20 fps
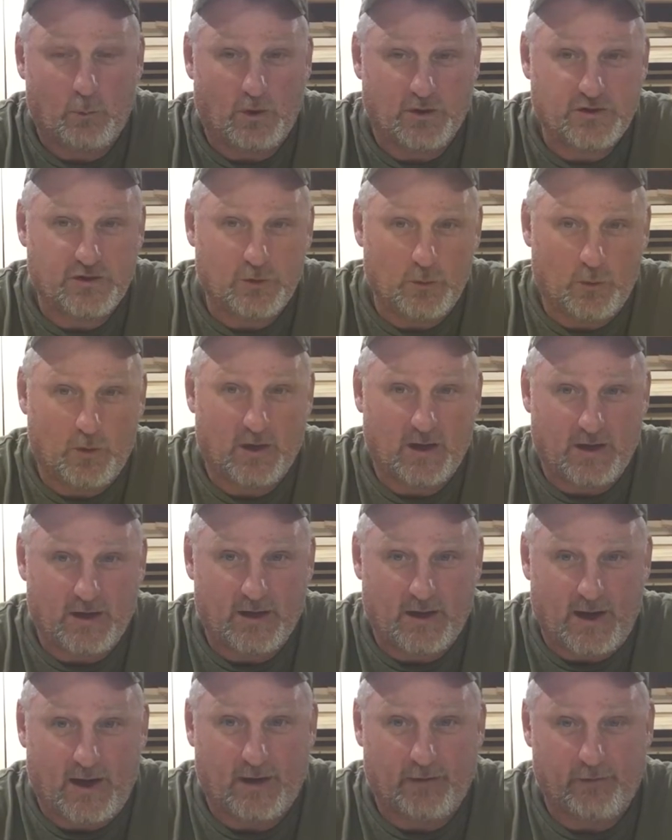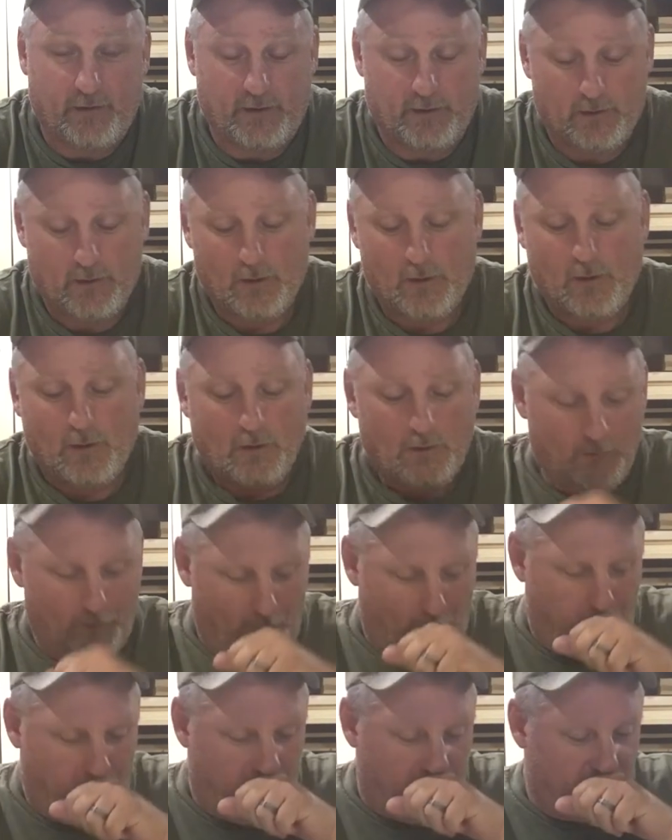what you want to get out of
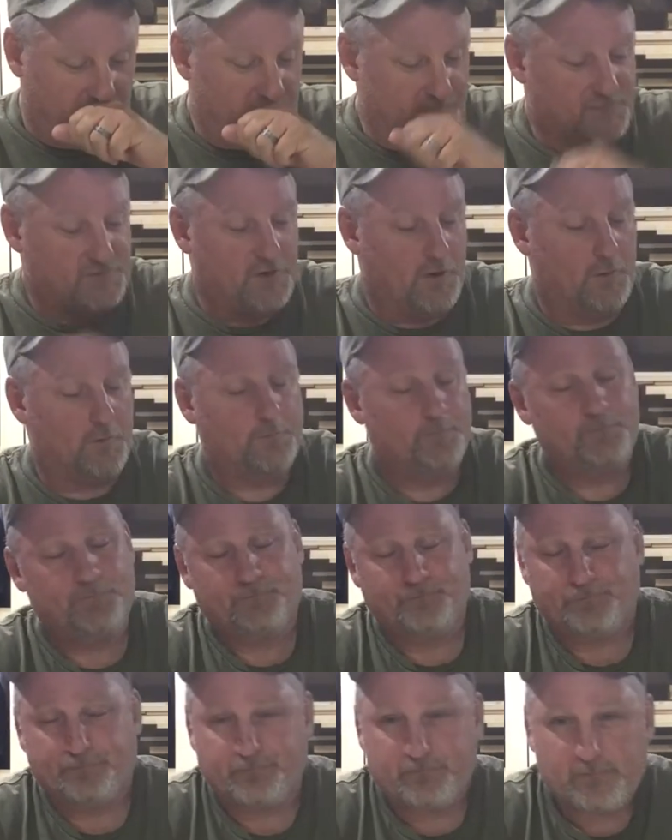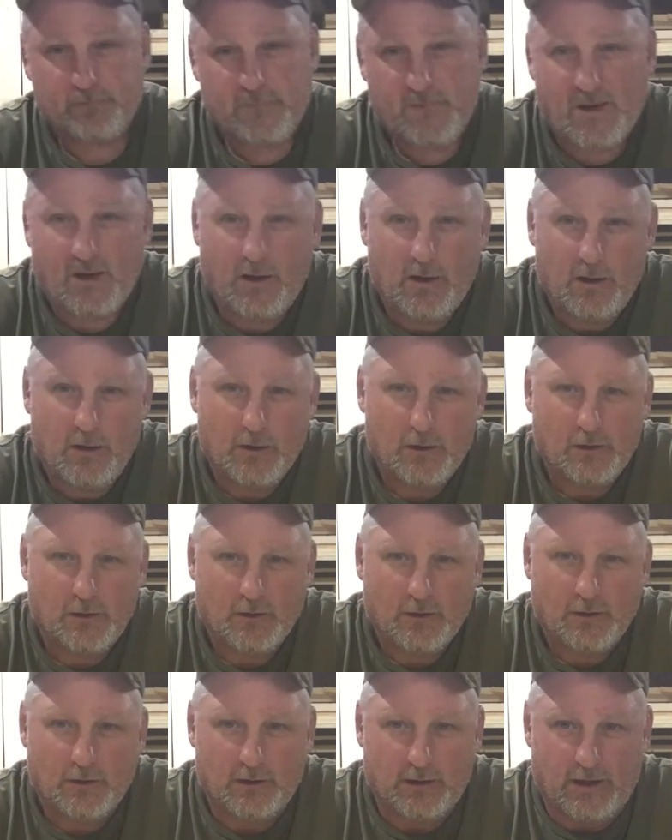it. So,
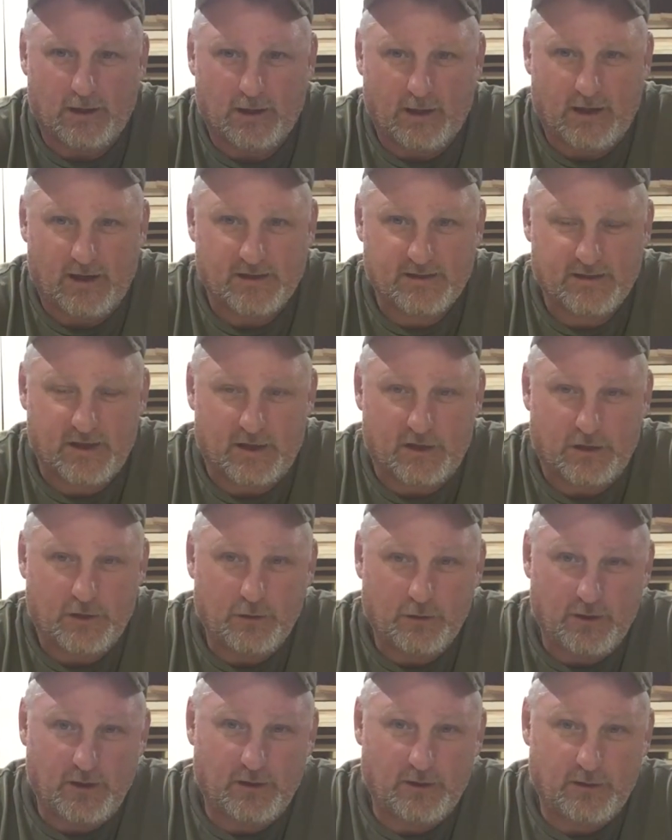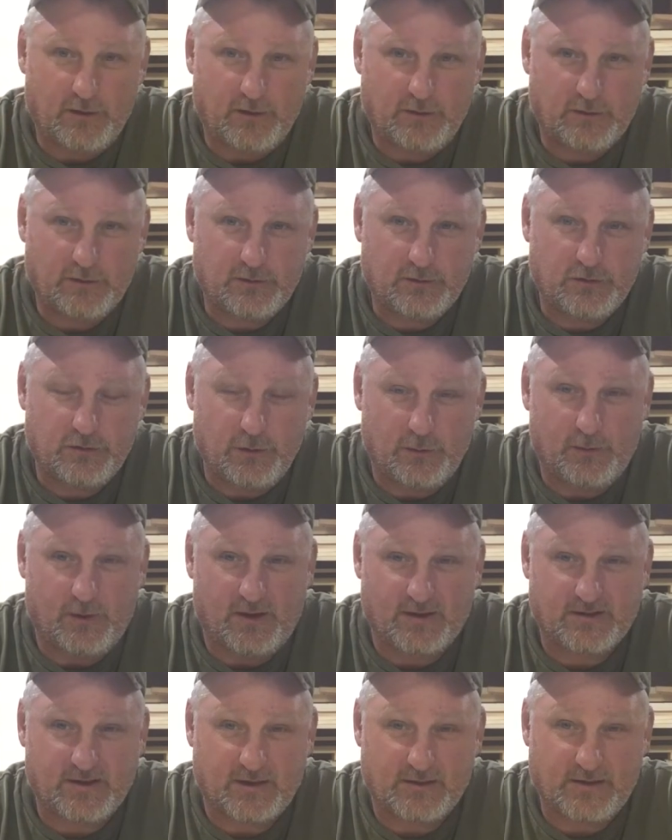like I said, you can do
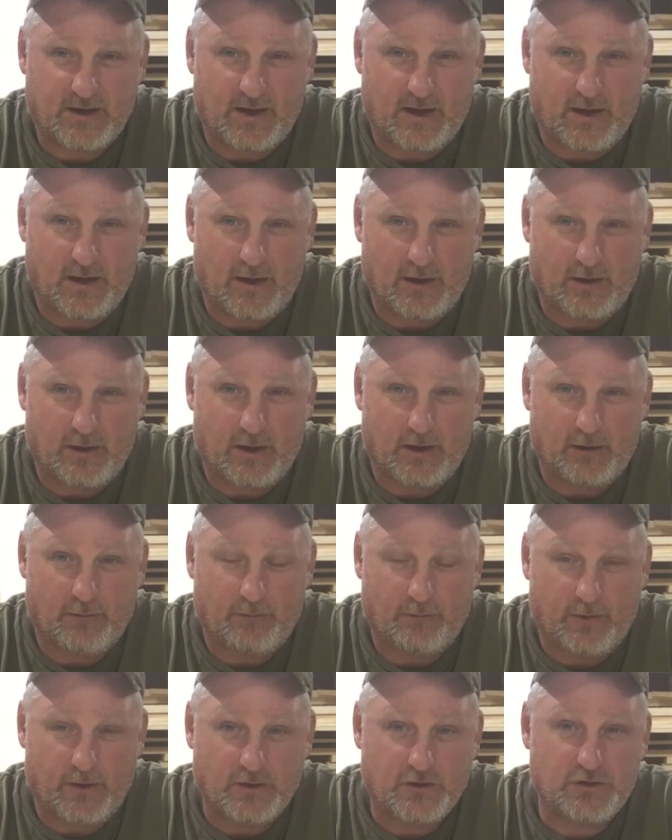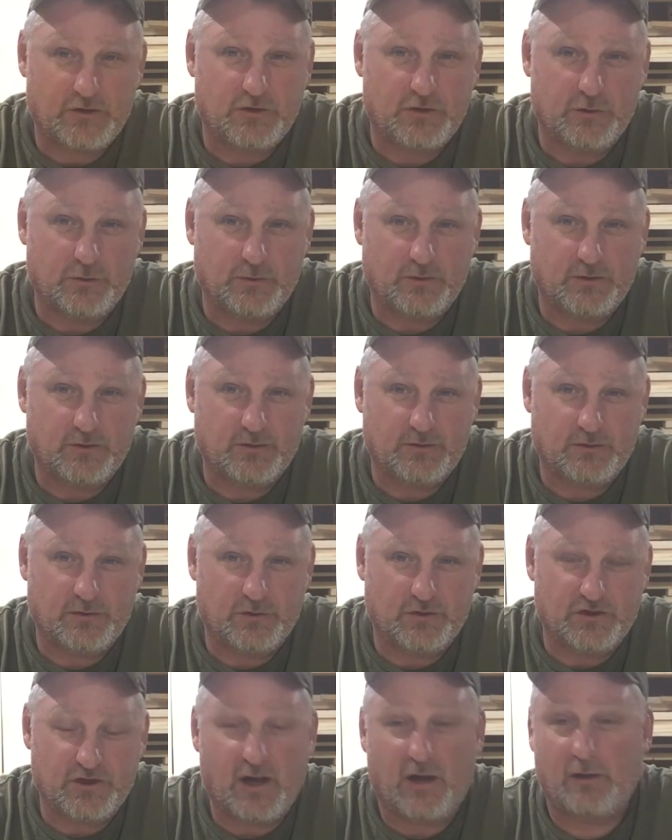this as a fun shoot
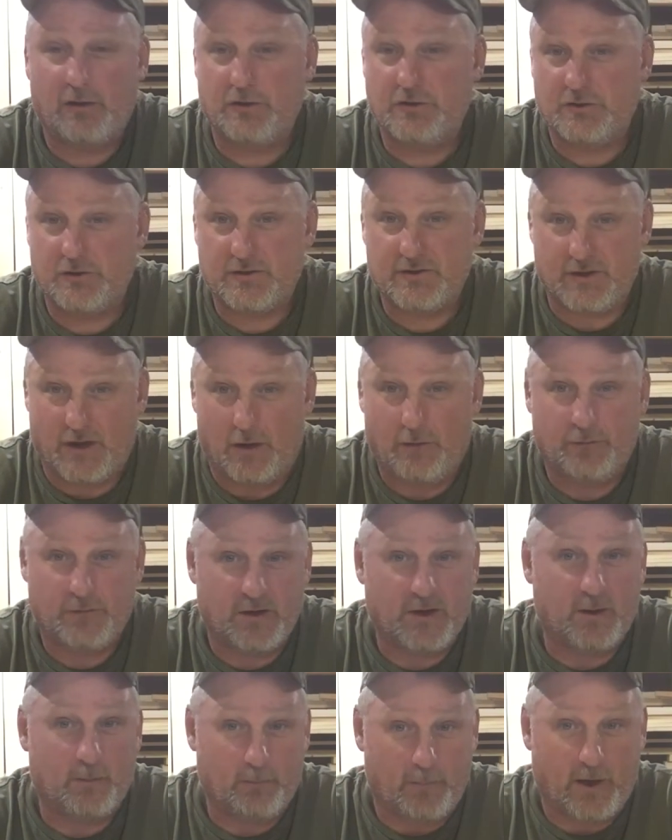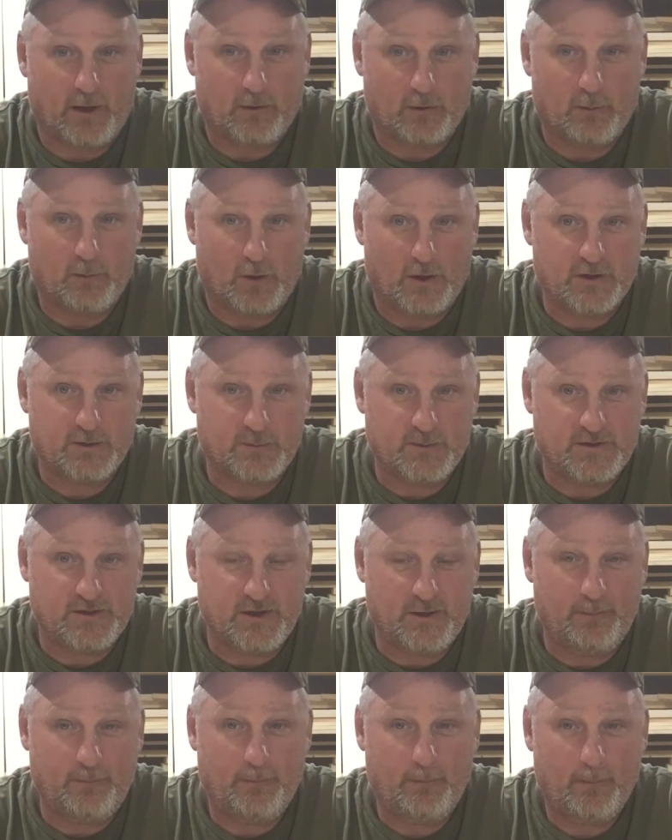to challenge yourself to get better at
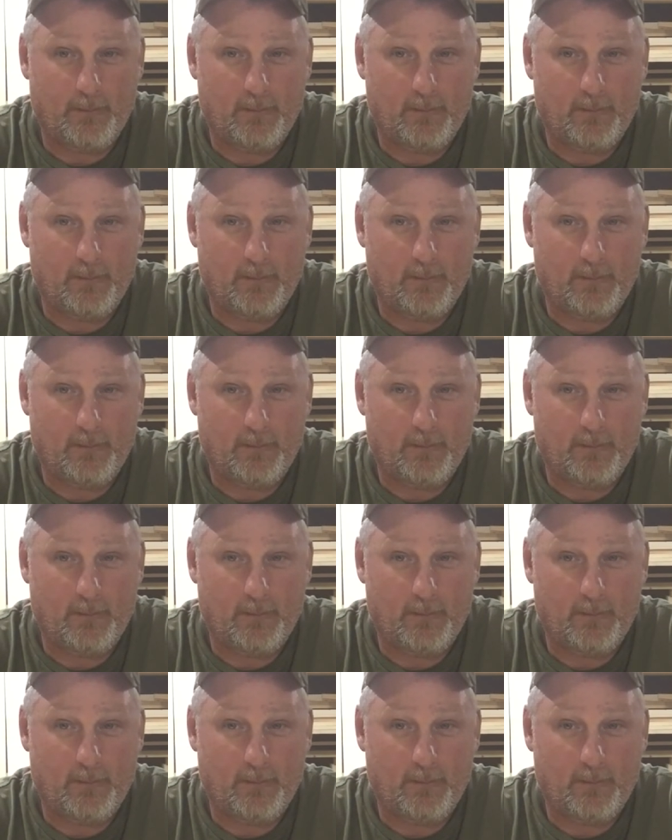marksmanship.